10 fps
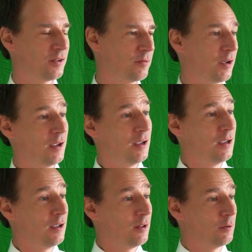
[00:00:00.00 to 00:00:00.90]
of
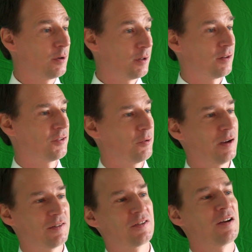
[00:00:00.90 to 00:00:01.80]
look at this
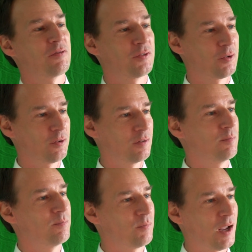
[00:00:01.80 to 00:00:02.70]
great stuff certain